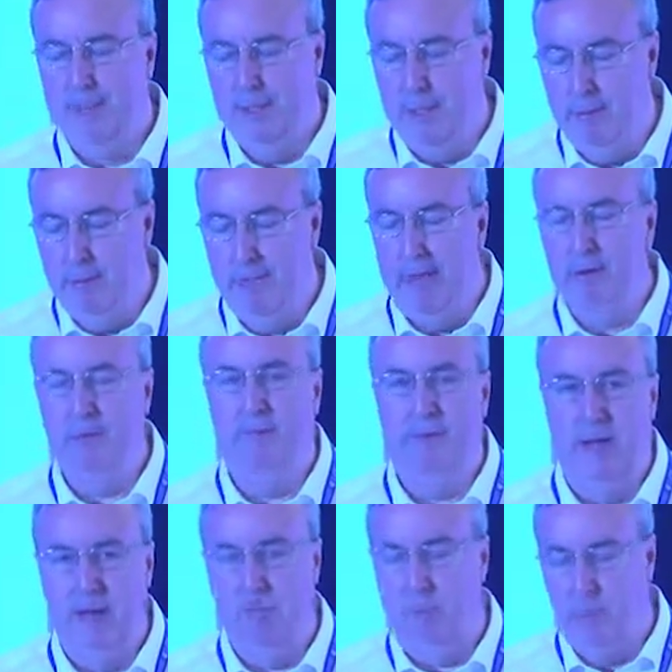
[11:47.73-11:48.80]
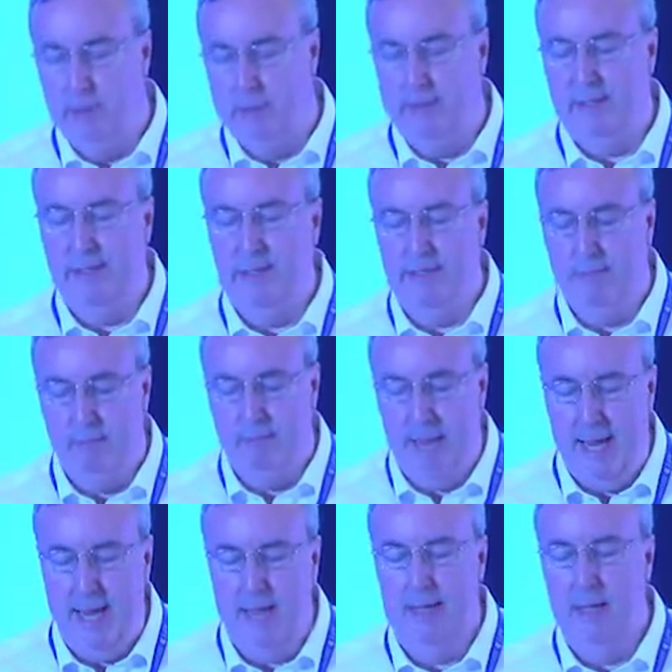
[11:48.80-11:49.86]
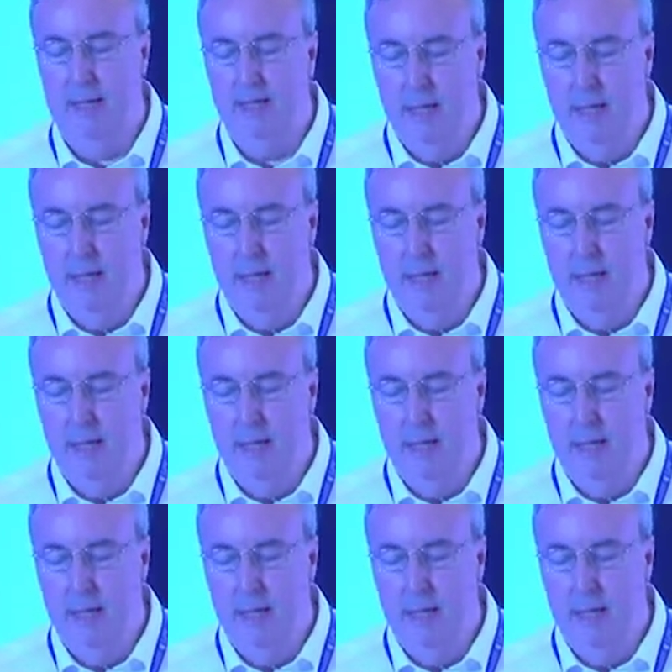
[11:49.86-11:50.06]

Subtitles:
and you then revert more to the sort of mean